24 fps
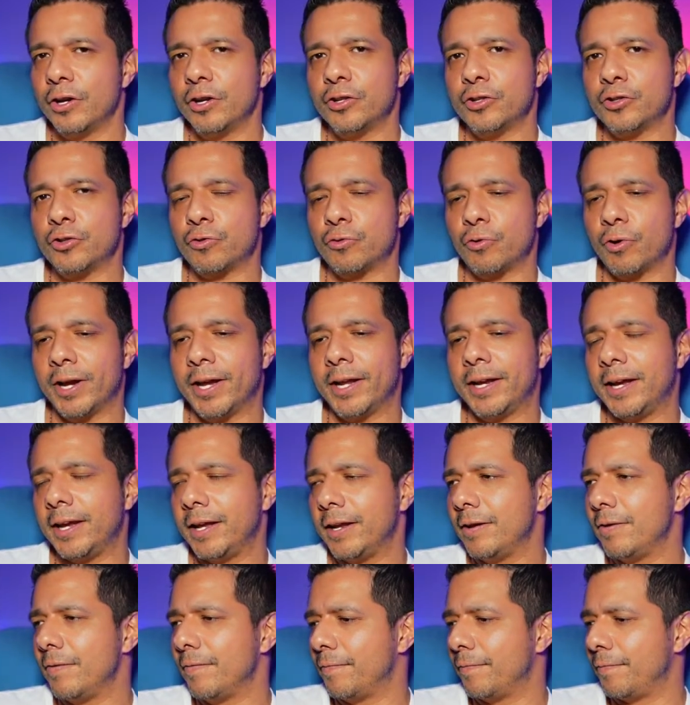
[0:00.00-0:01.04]

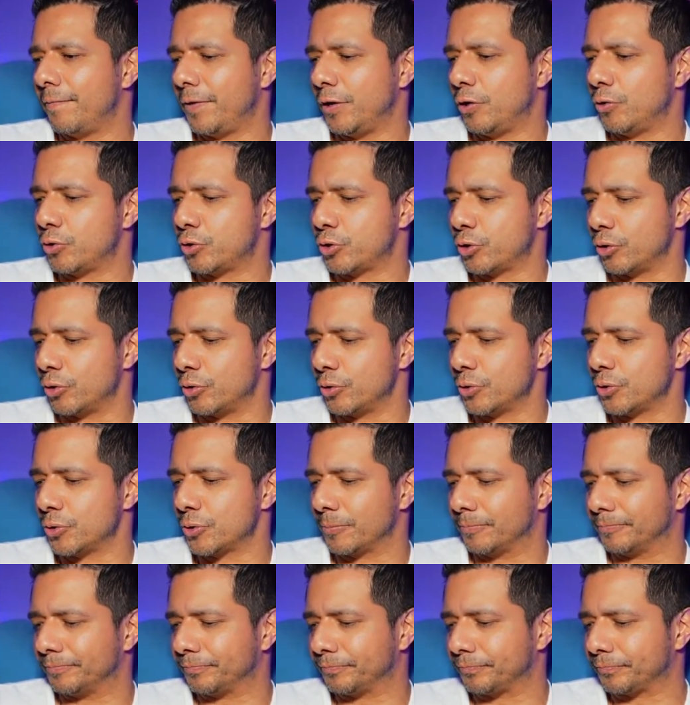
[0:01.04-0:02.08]
trading futures
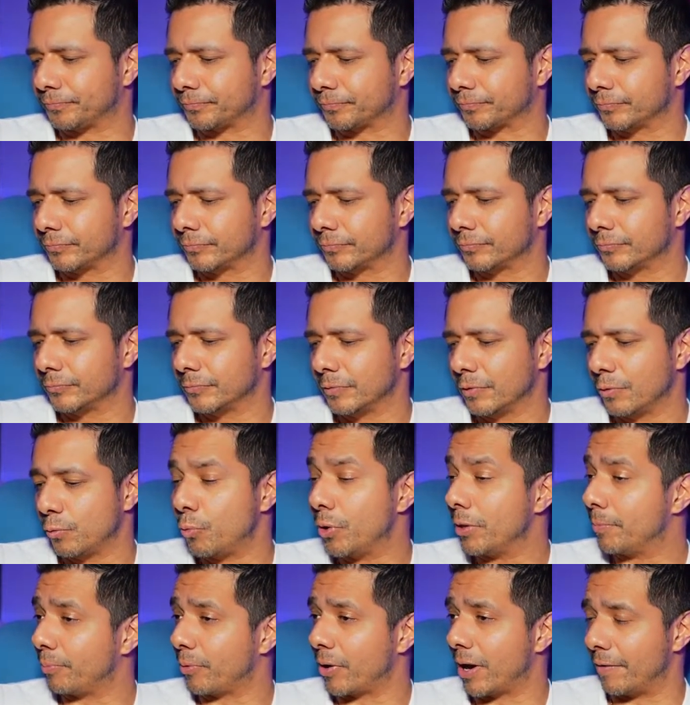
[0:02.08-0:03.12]

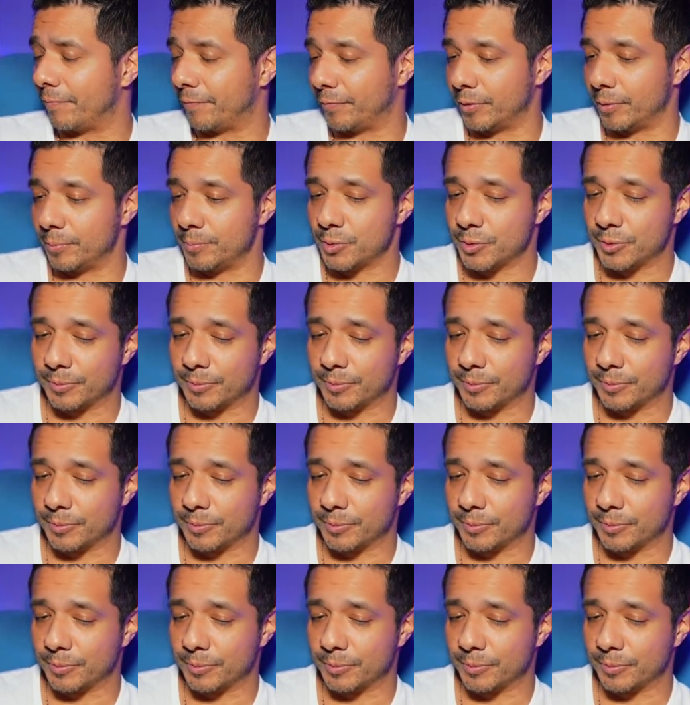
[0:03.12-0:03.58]
with prop firms.